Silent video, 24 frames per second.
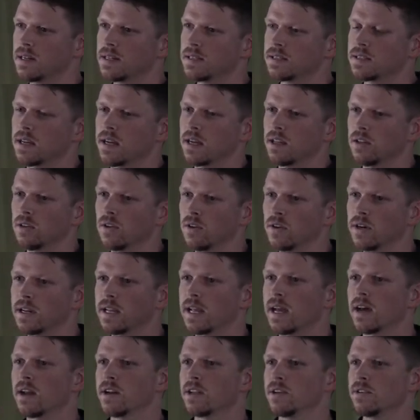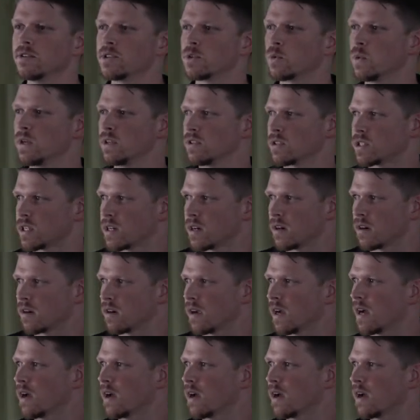say, learning how to use a wheelchair,